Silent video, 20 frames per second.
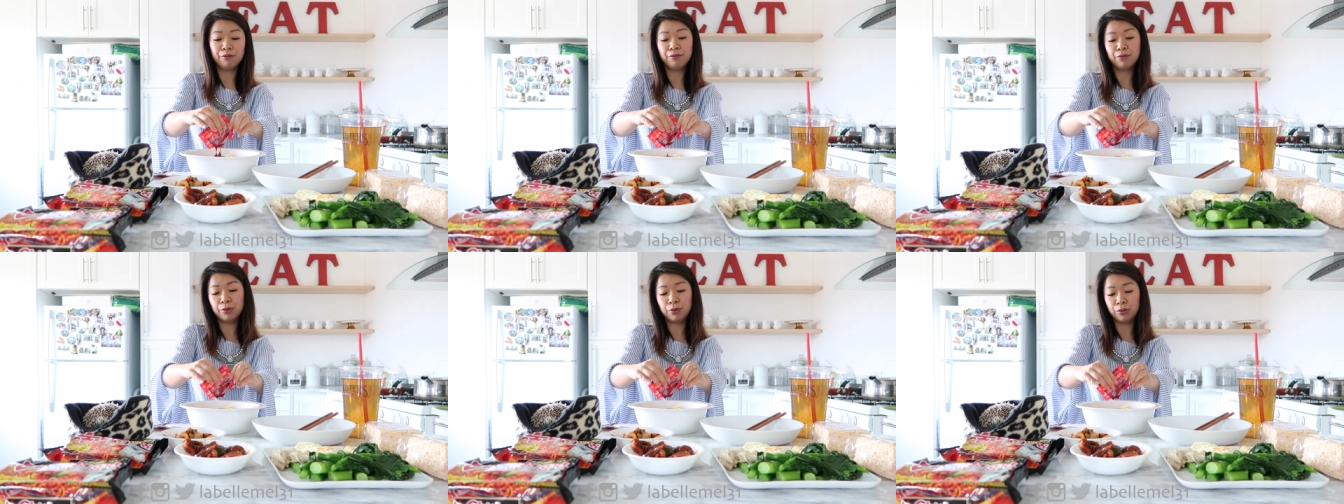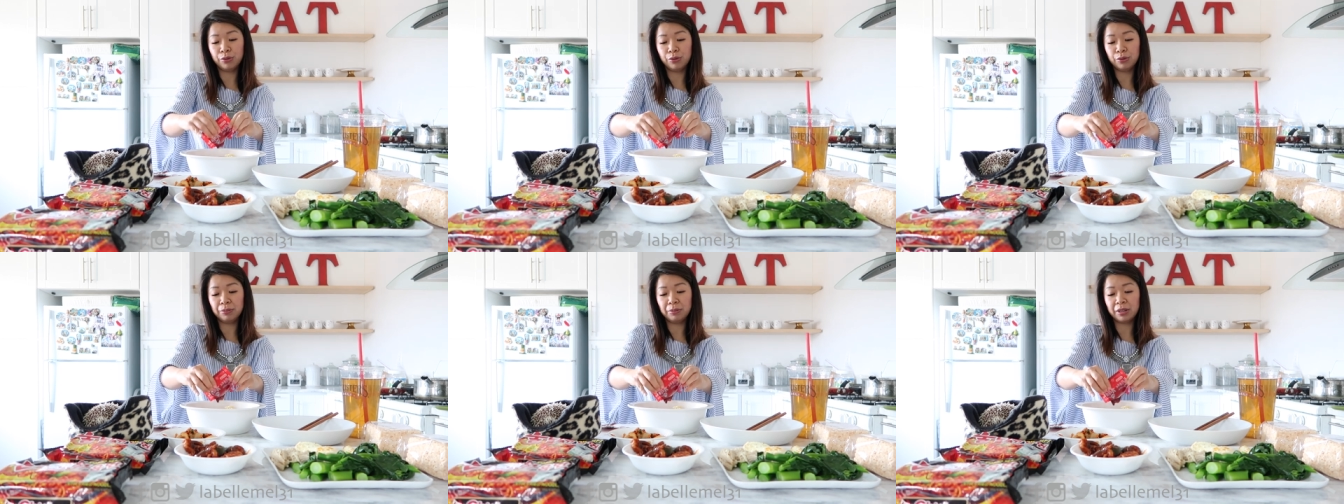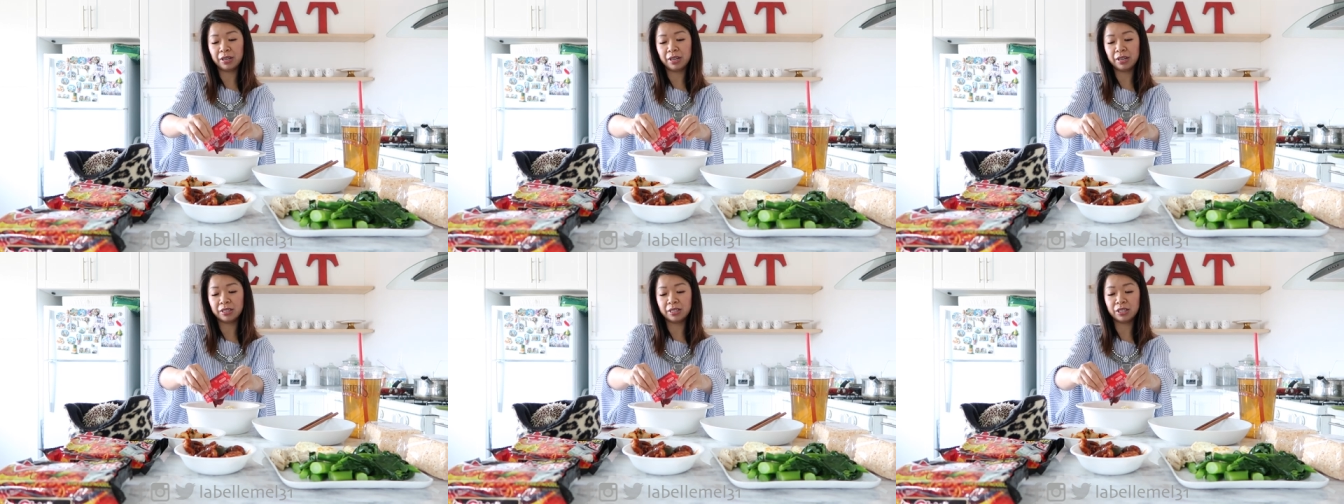food
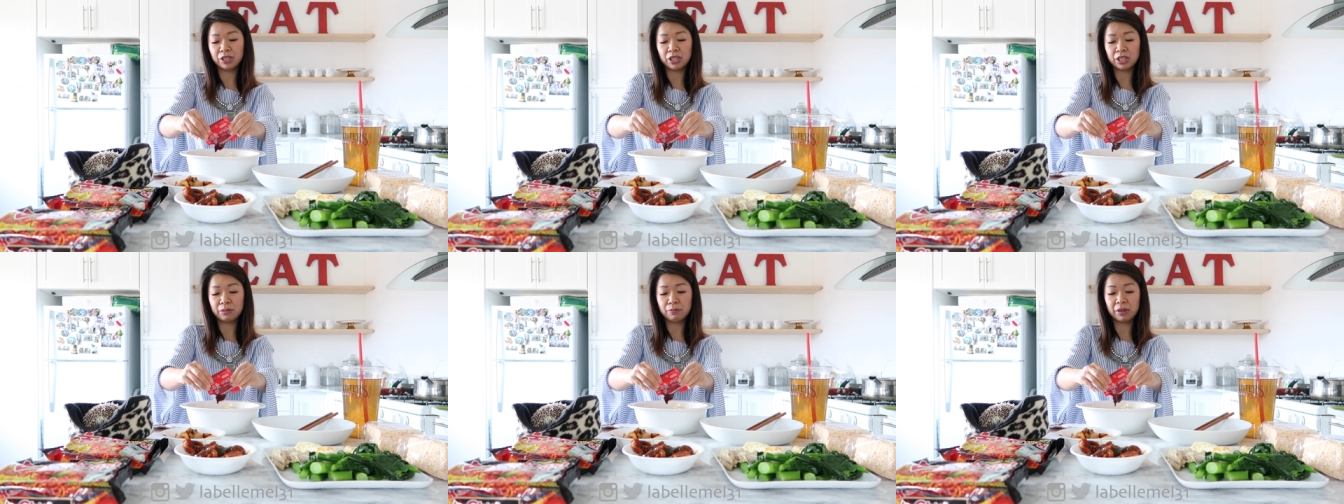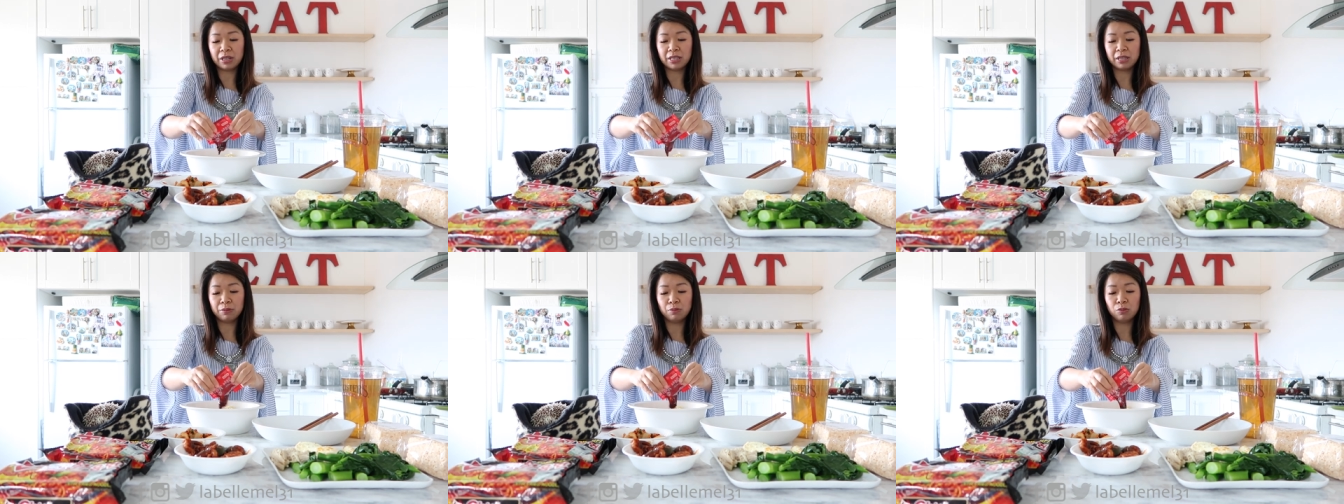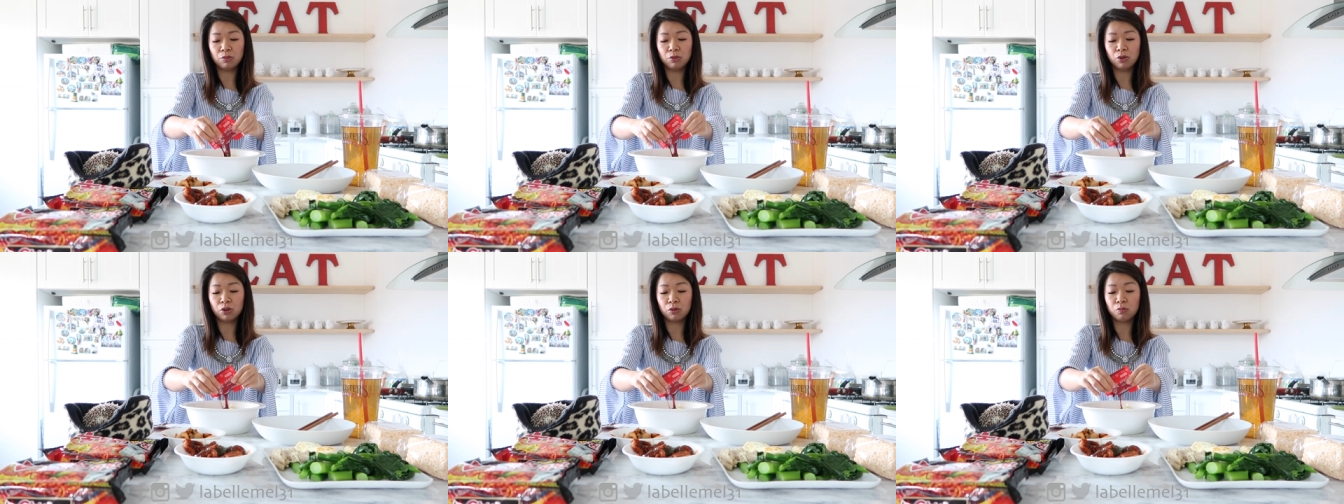because it just makes it
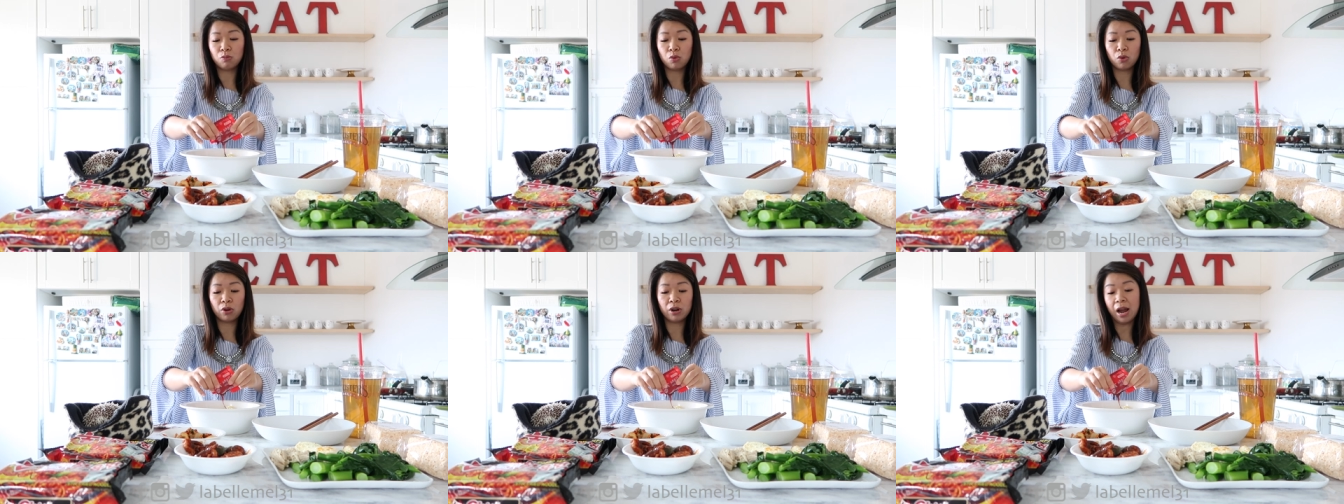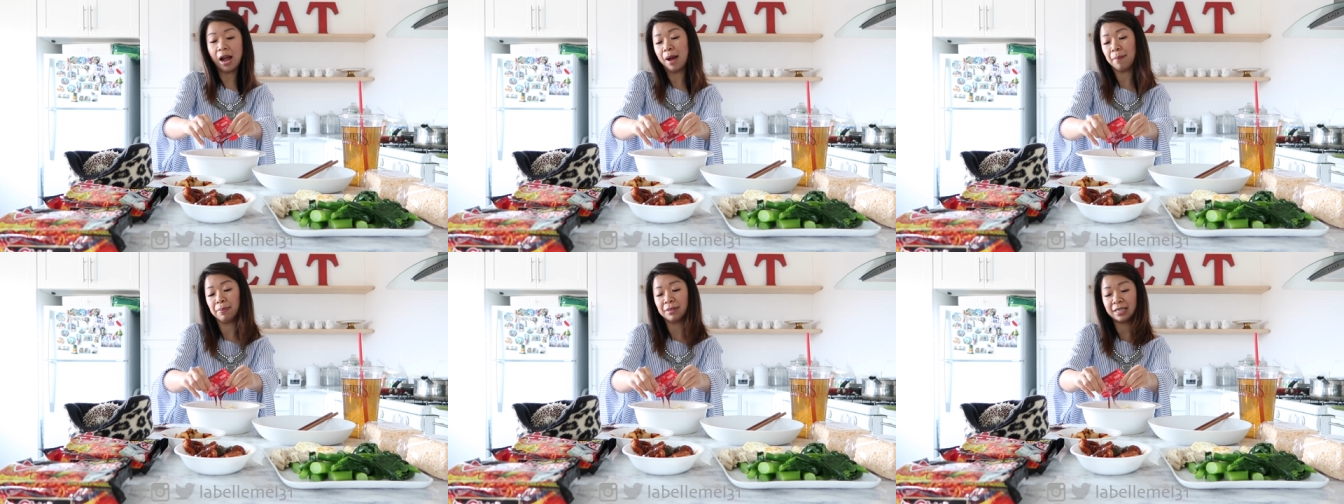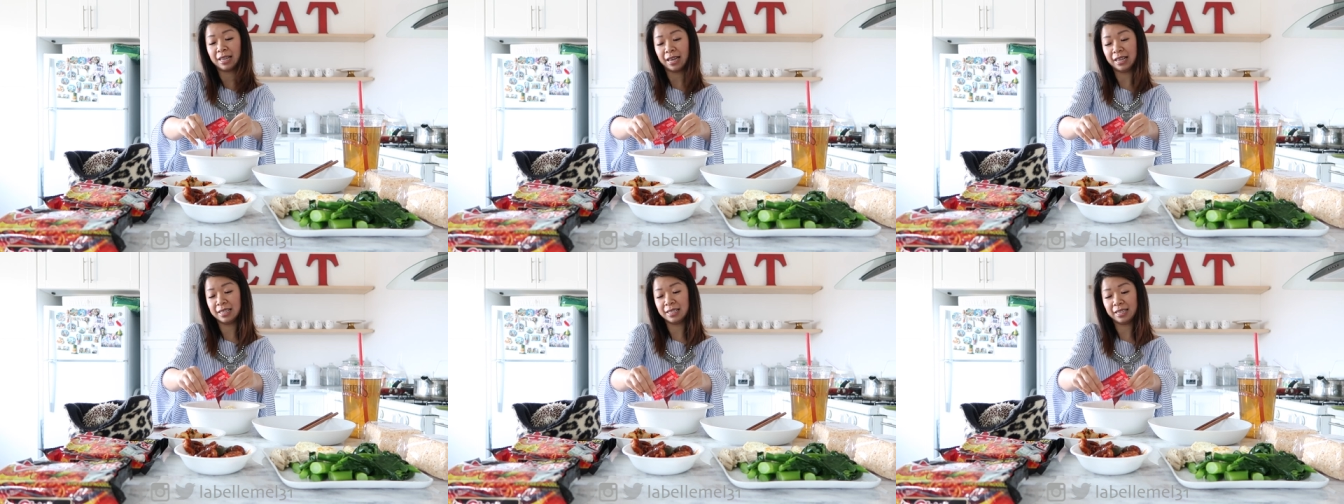look more
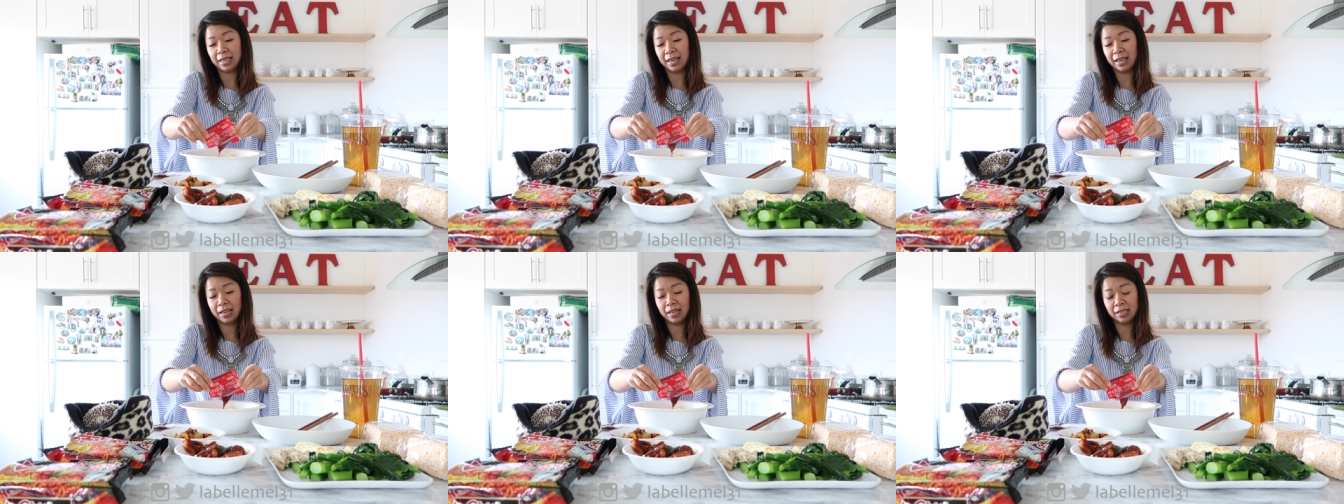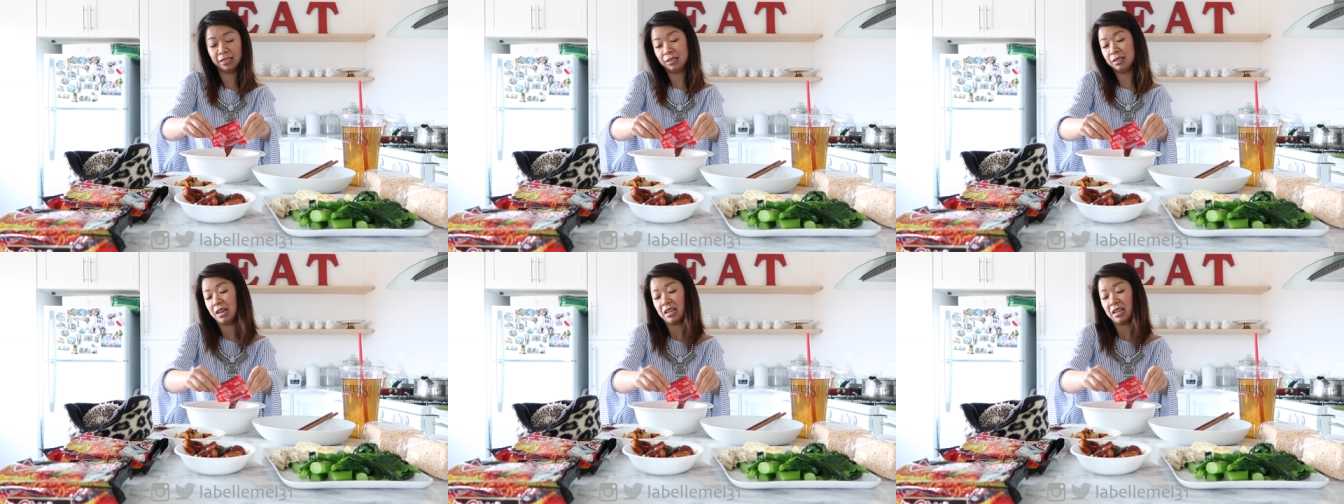appetizing.